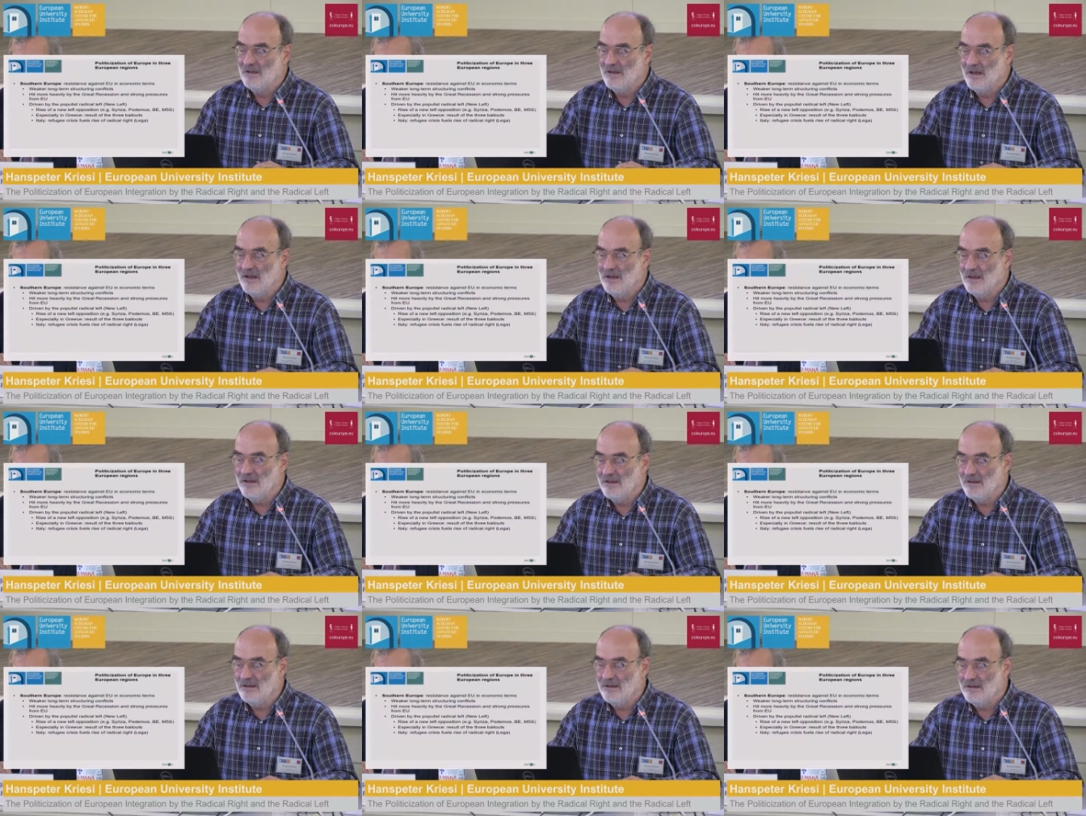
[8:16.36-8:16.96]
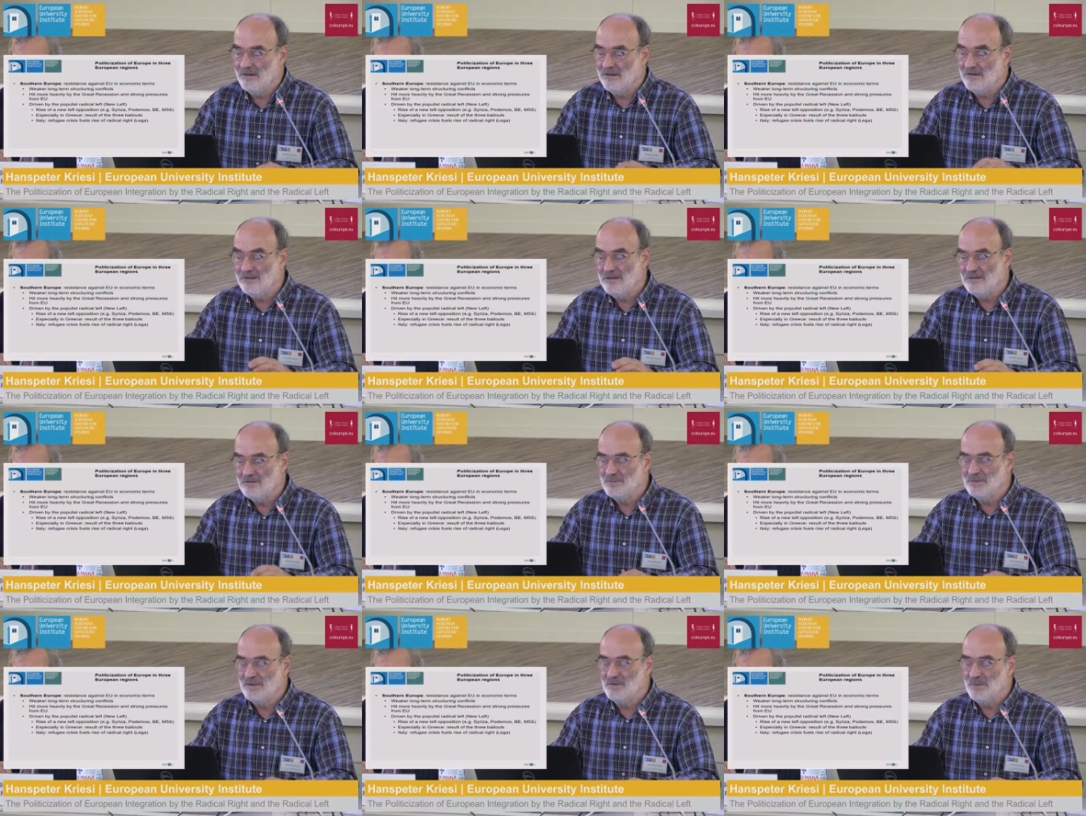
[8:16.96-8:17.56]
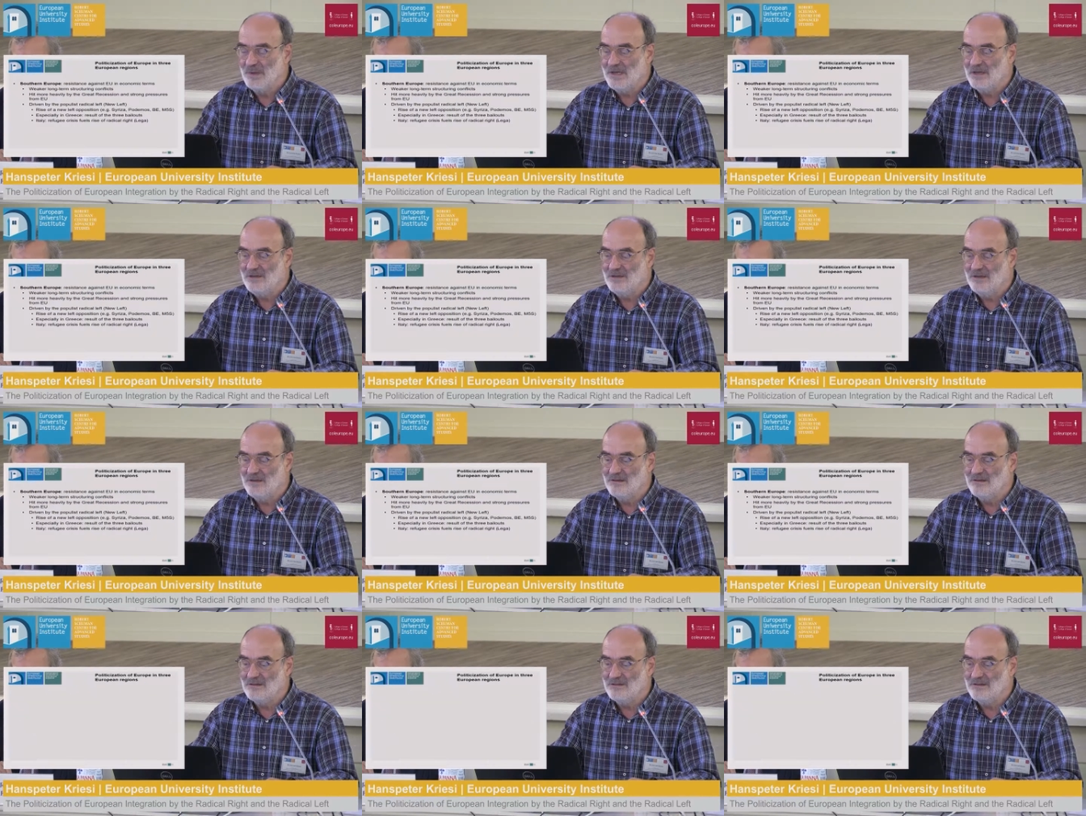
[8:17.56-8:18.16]
uh, in this respect,
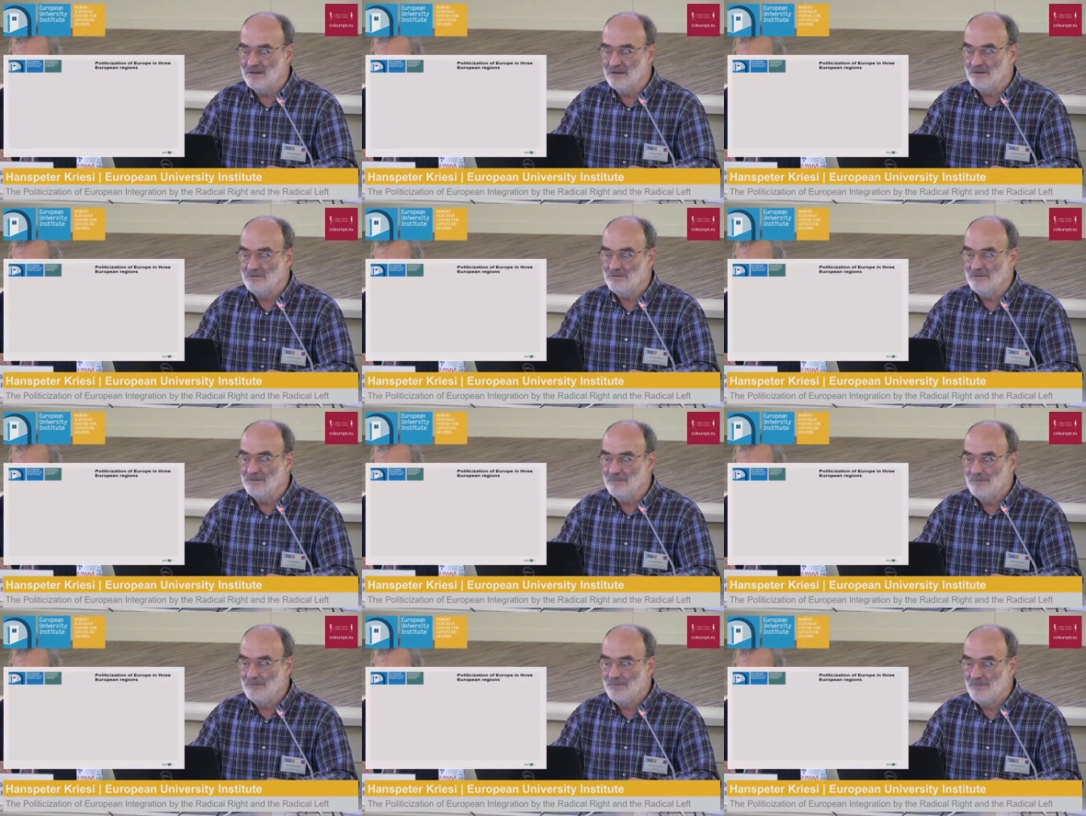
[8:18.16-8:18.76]
in the south.